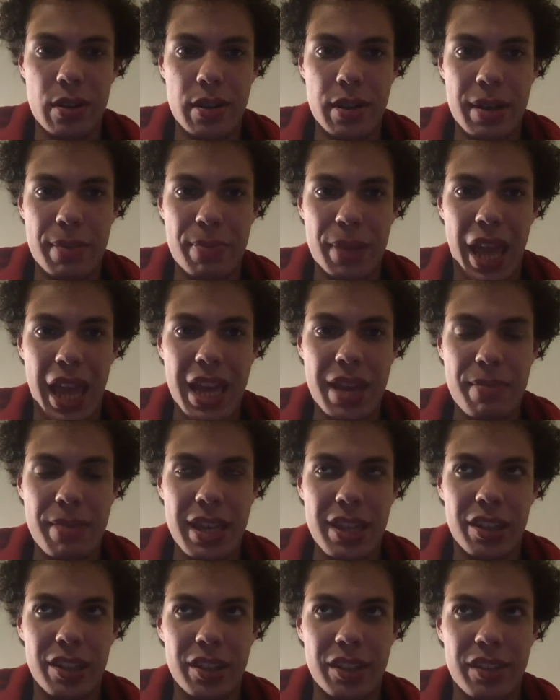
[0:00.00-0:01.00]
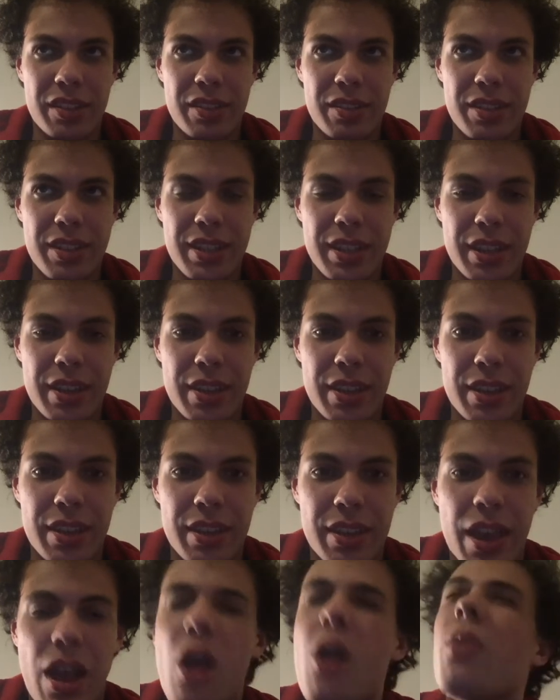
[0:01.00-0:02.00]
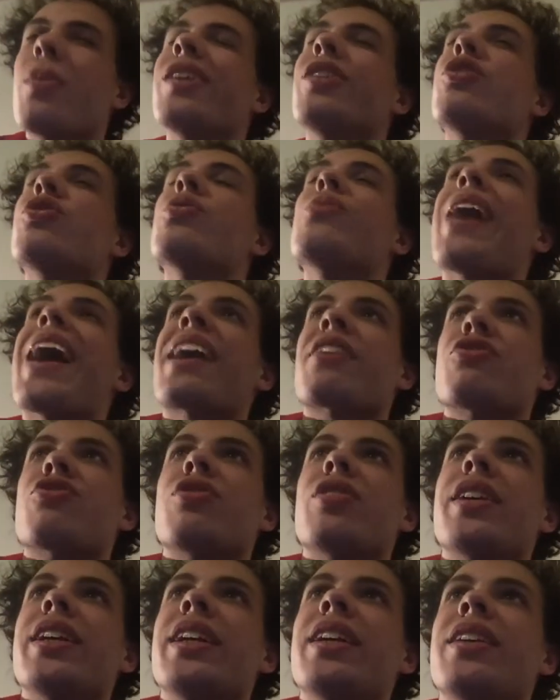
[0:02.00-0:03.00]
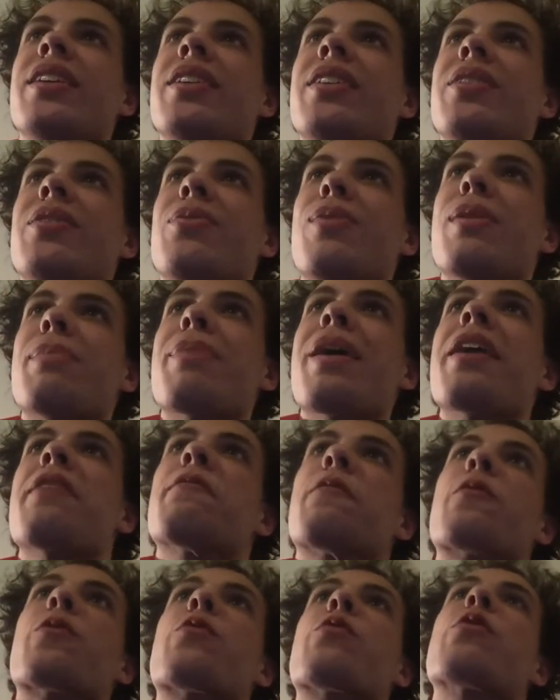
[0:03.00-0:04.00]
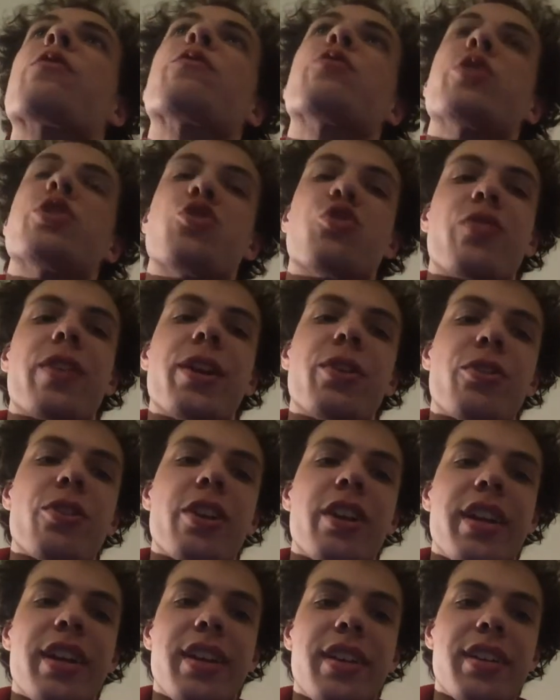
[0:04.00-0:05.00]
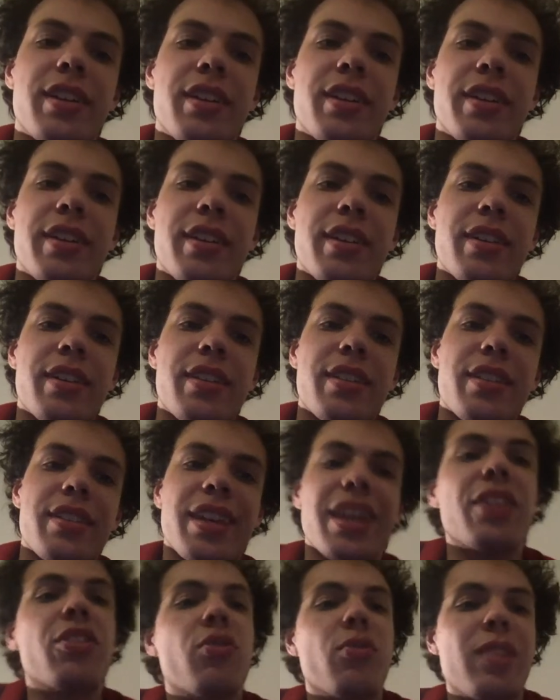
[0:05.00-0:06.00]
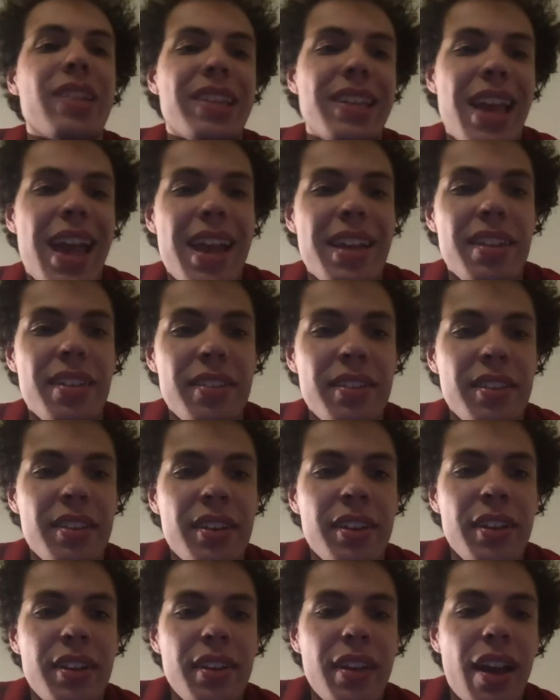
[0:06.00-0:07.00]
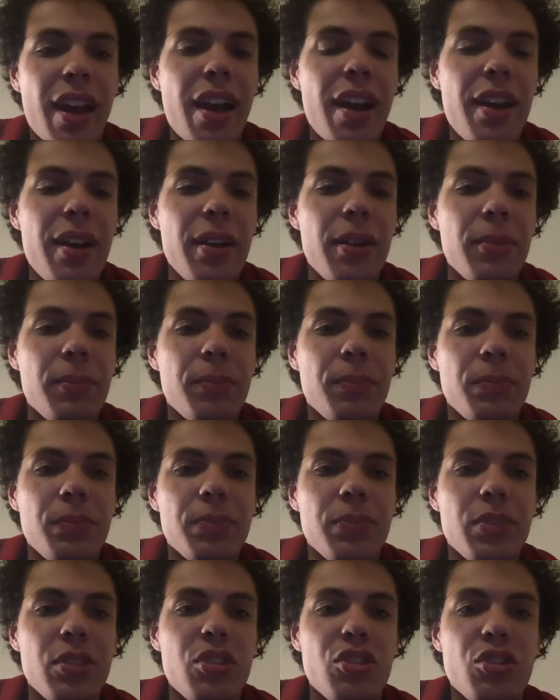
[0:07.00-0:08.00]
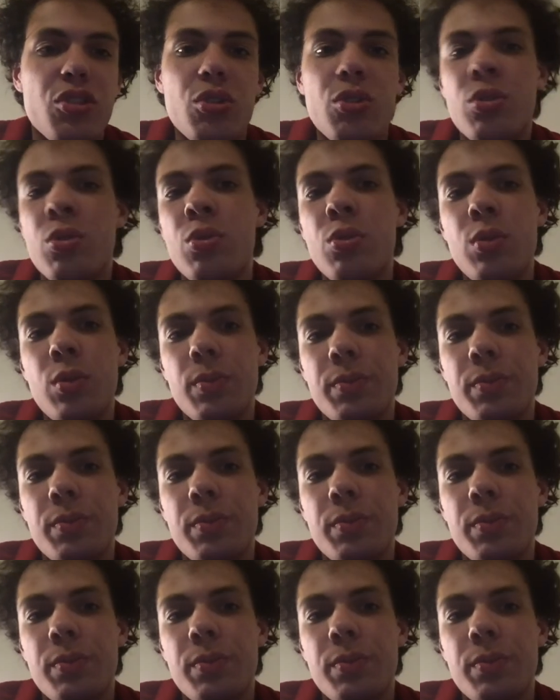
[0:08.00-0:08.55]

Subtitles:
pay bills to get. Oh, we do actually. We pay for the refrigerator. The answer is yes. Do